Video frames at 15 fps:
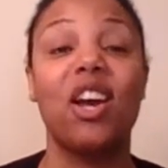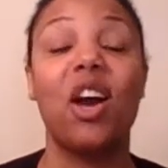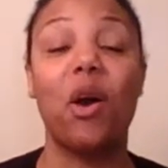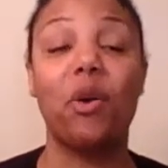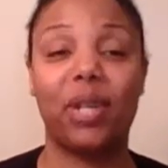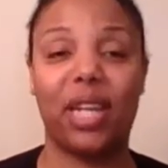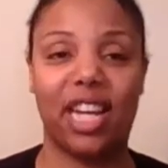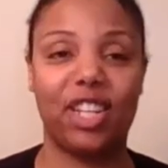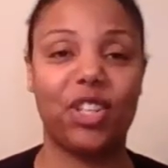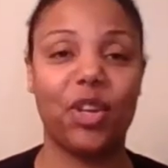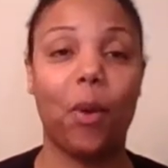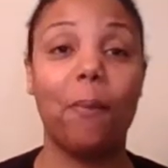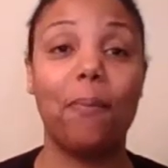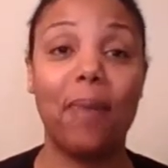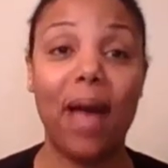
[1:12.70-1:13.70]
Okay,
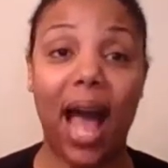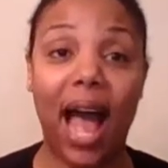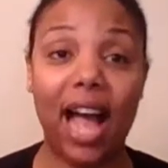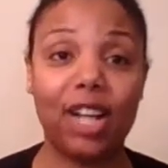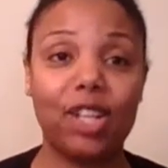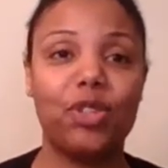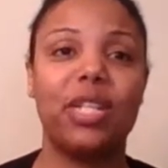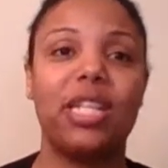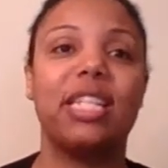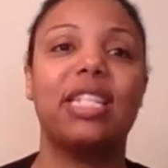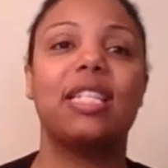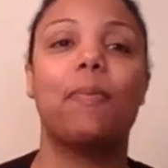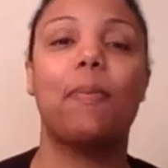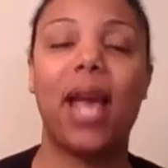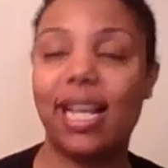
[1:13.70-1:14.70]
so back to
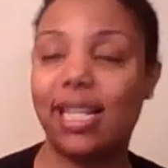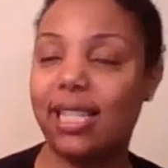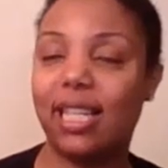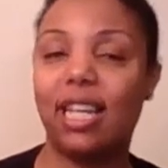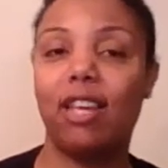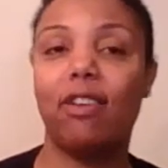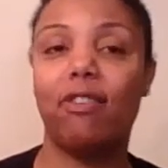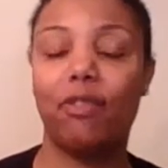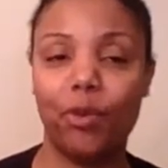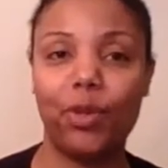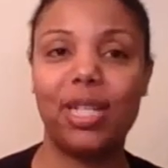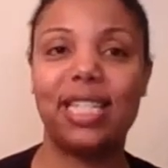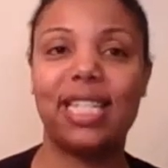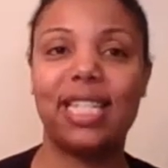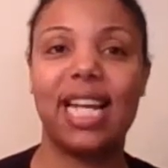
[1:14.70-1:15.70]
these pesky
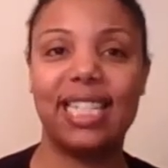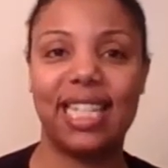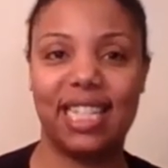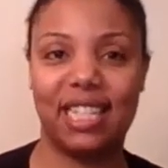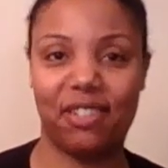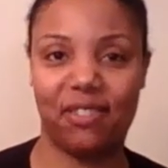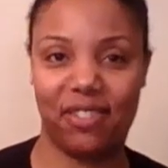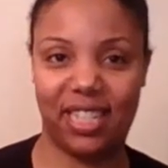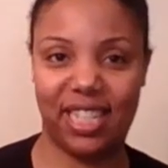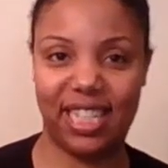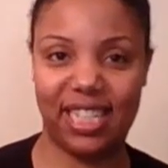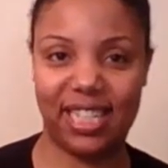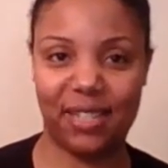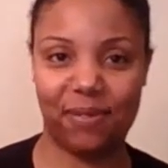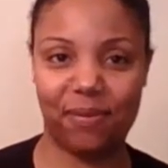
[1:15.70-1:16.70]
food
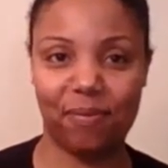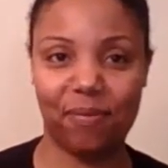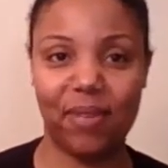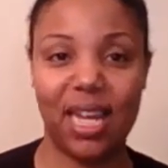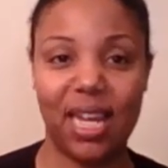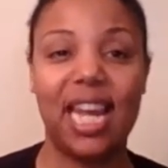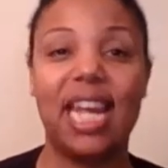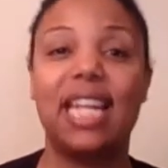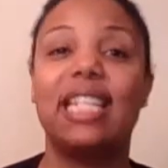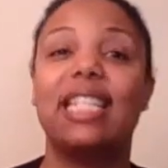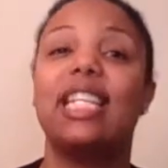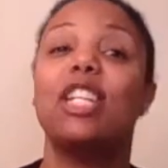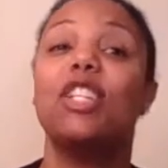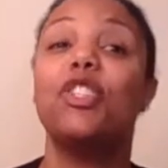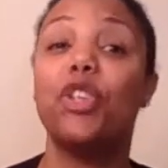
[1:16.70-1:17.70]
sensitivities.
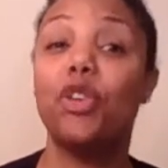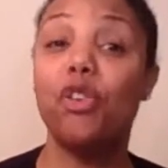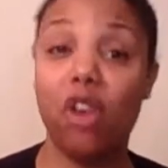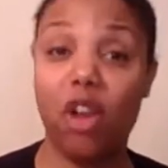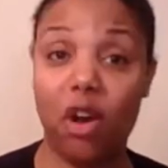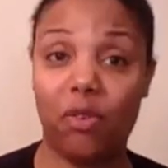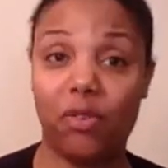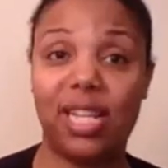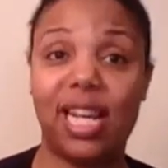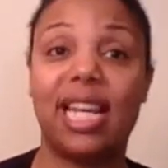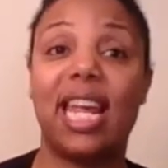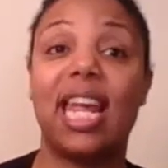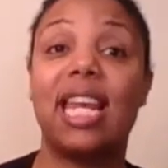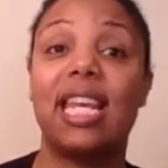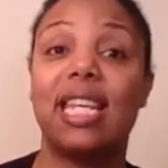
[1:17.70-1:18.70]
Did you know
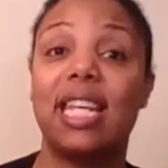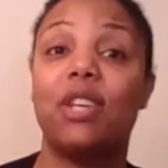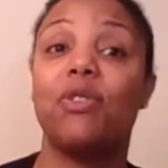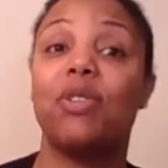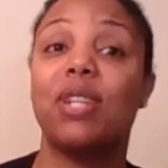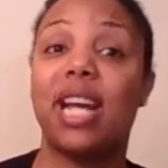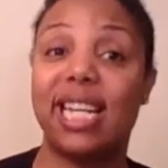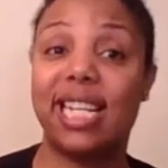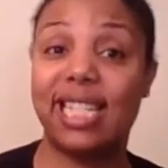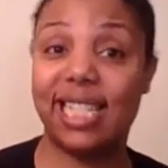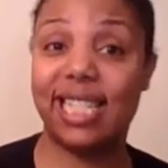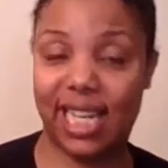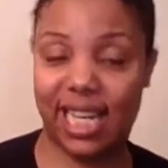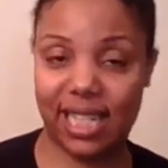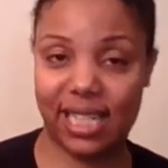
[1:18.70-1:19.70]
that in the United
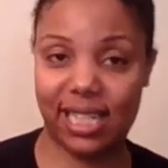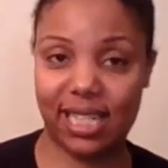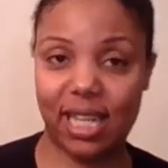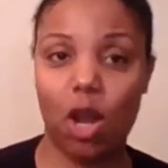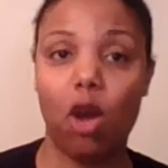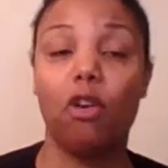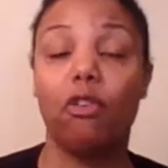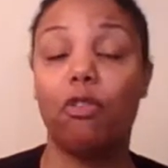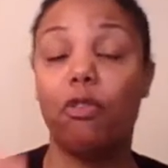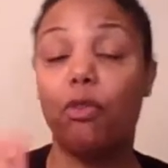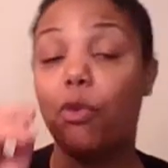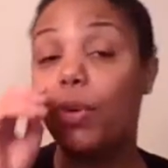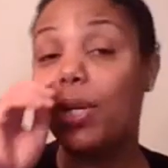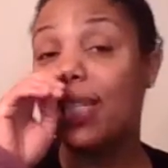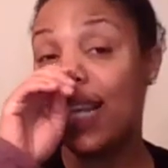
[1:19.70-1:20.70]
States,
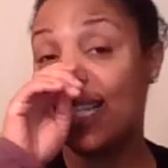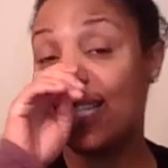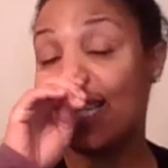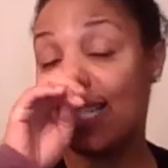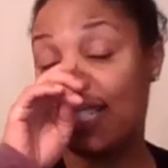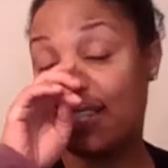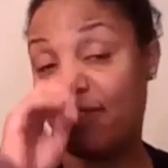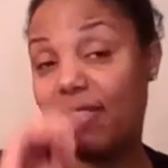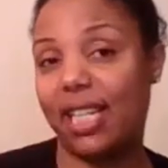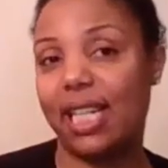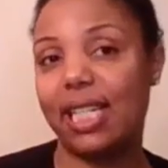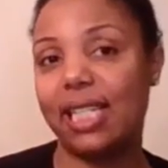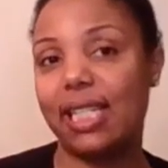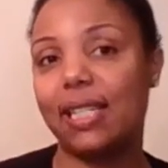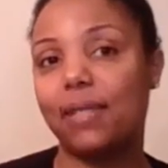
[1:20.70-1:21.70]
food
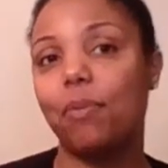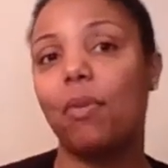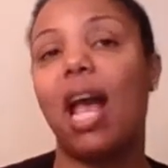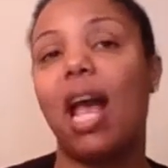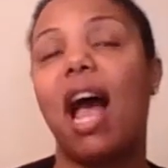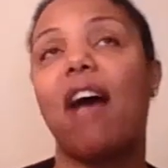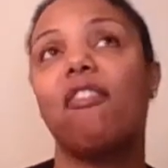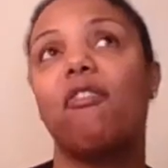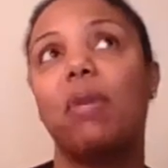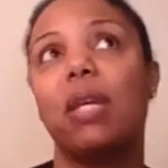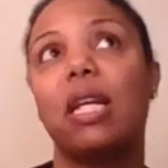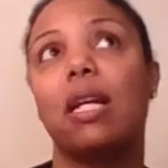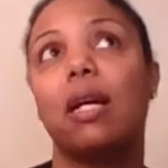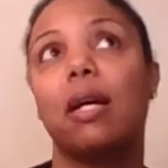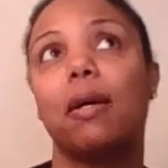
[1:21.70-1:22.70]
sensitivities have
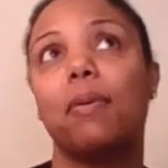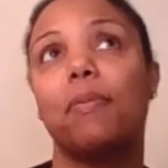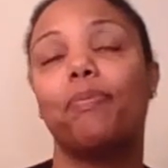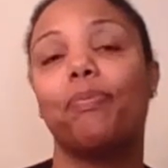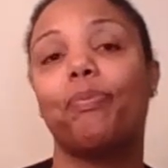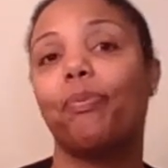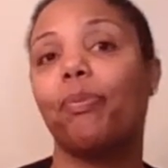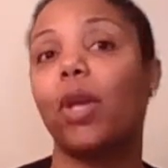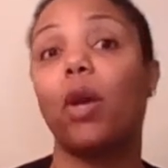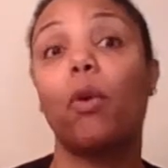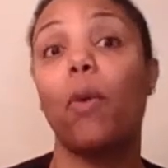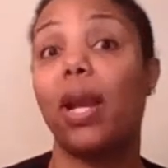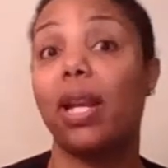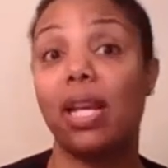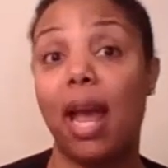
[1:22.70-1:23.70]
become
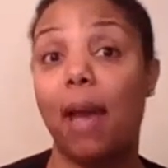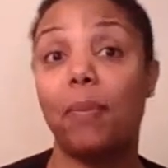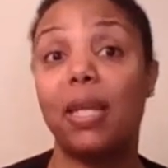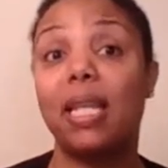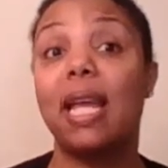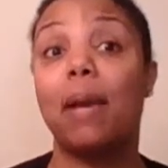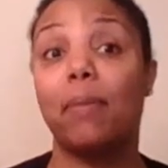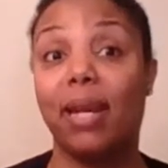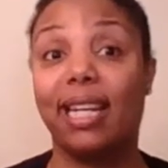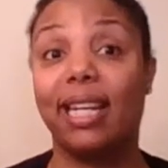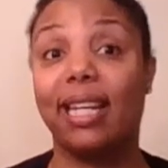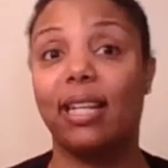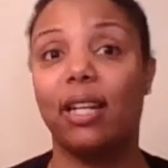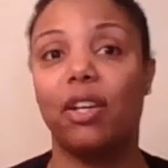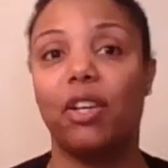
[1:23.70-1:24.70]
quite an epidemic?